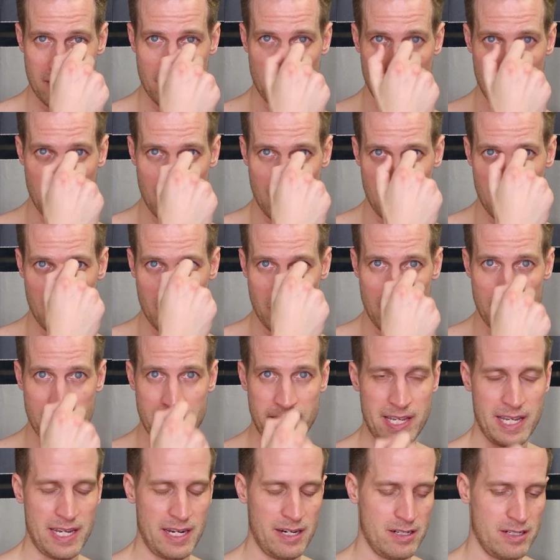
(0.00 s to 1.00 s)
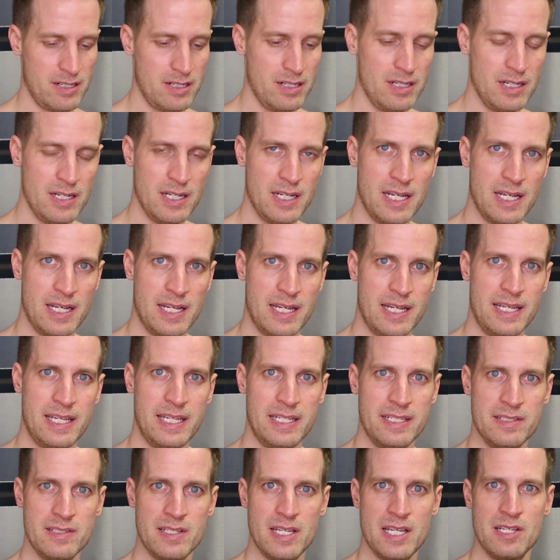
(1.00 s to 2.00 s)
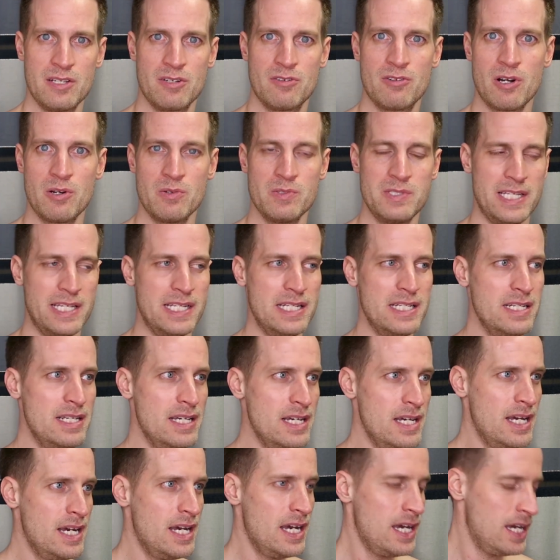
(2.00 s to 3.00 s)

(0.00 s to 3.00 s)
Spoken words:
of the way my hair it grows in.